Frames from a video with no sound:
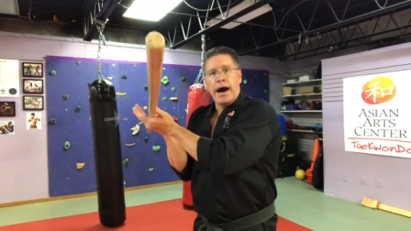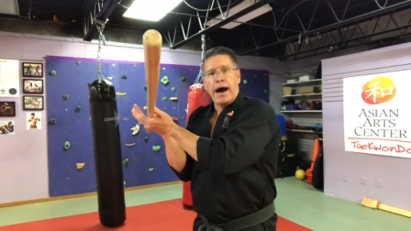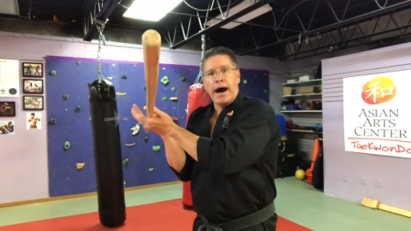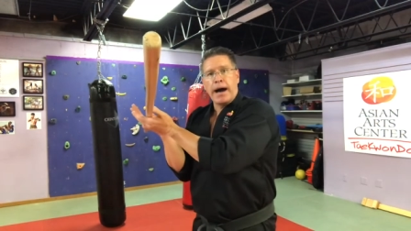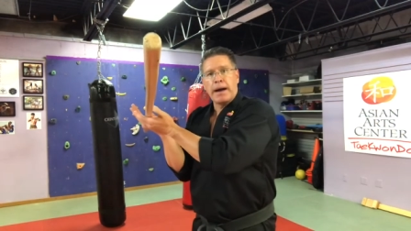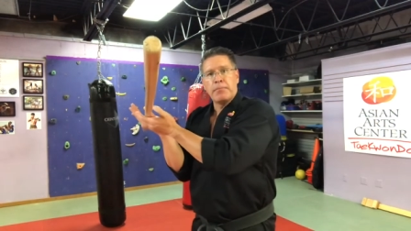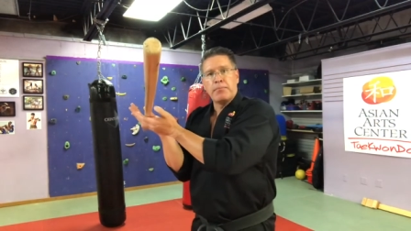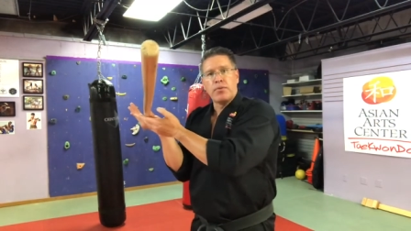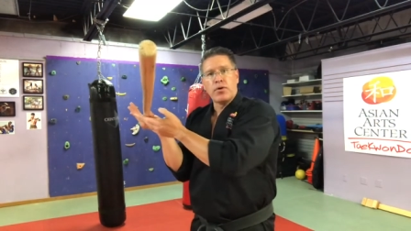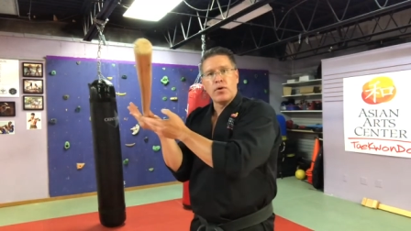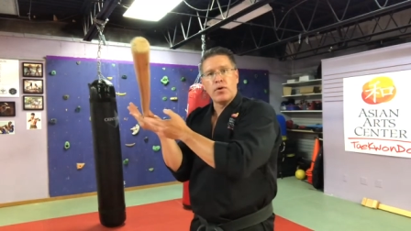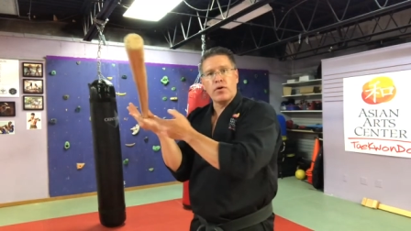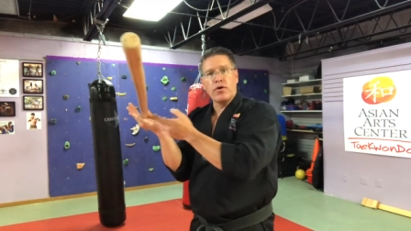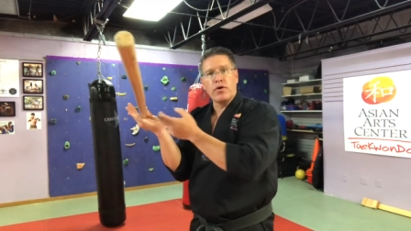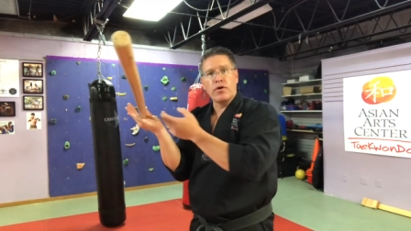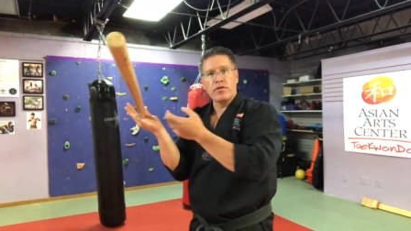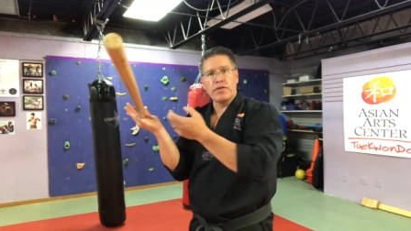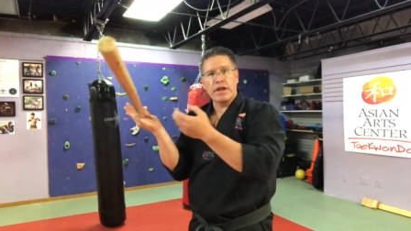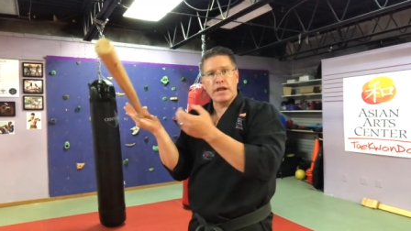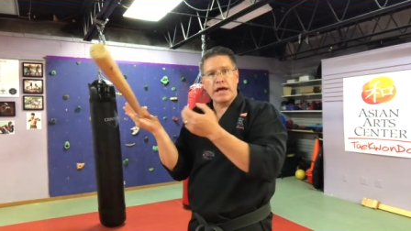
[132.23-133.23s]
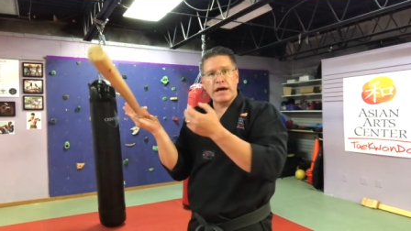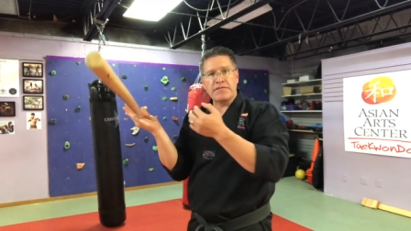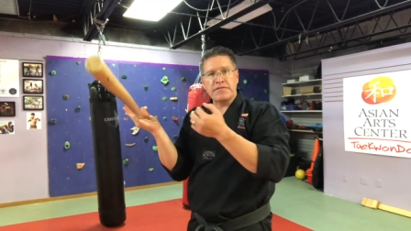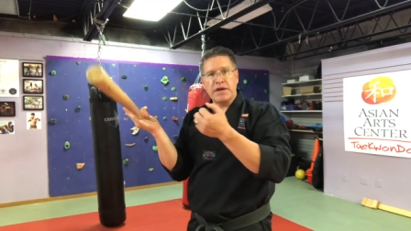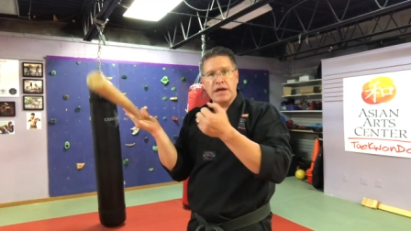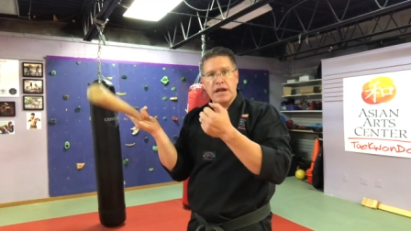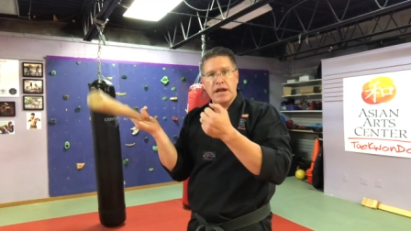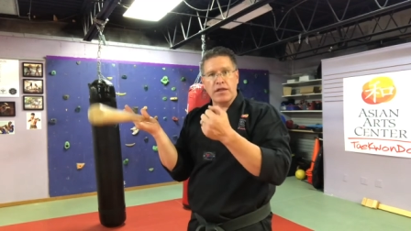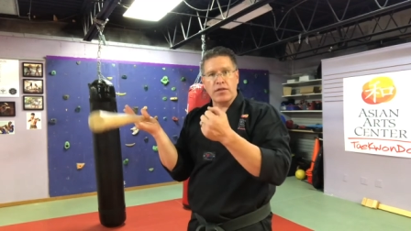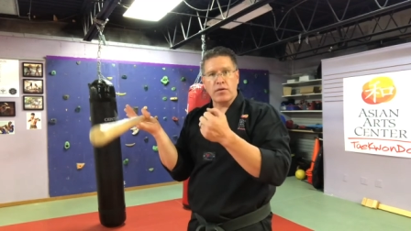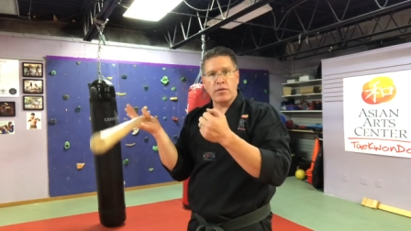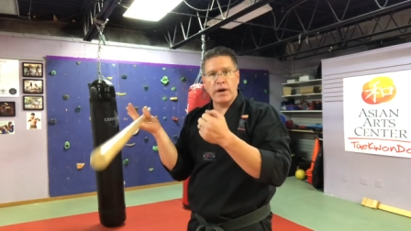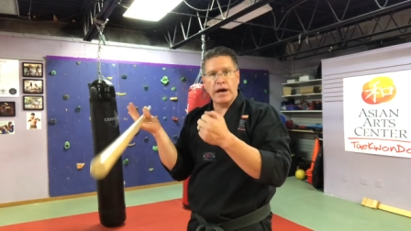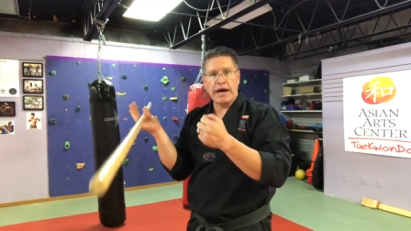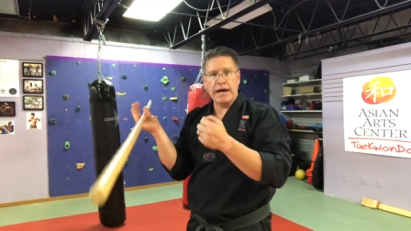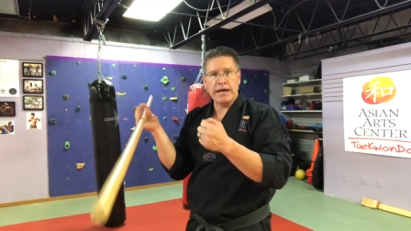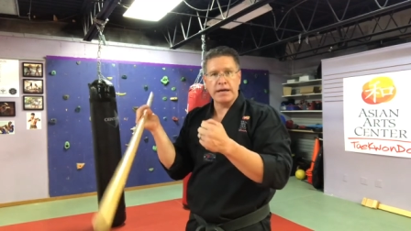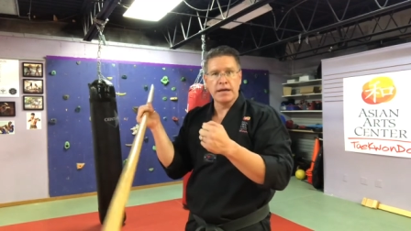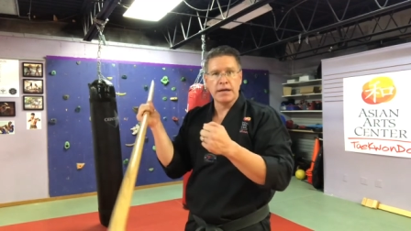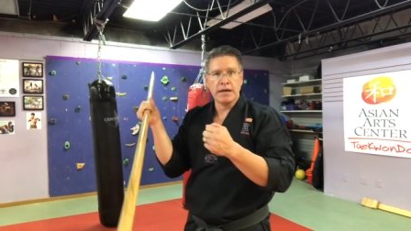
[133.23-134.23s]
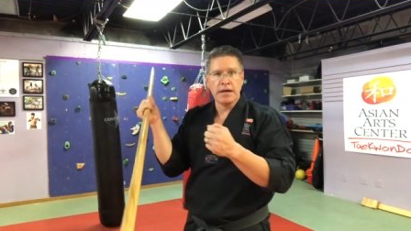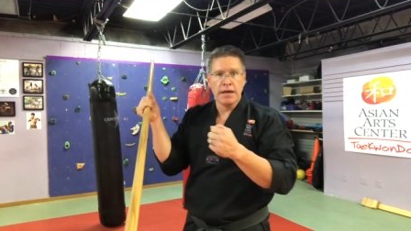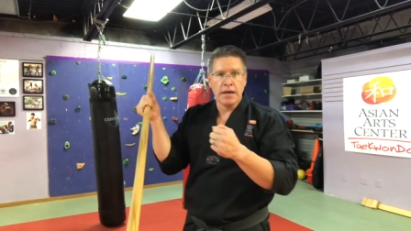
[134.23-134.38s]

I pull the left hand out of the way,